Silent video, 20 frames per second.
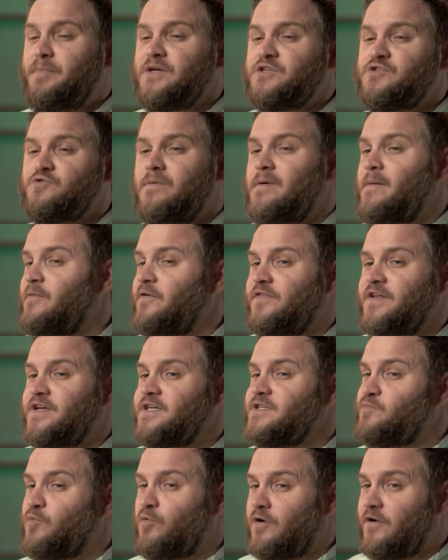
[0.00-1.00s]
us remember
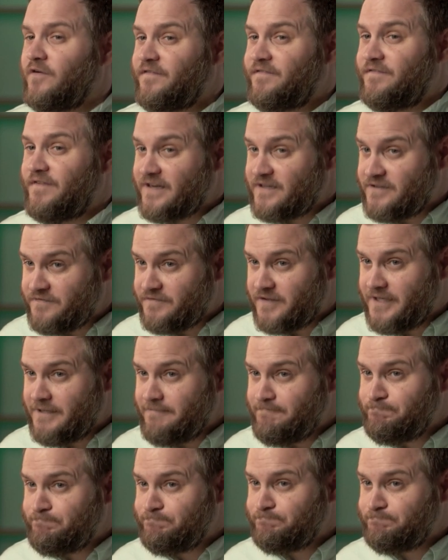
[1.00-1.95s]
things more effectively,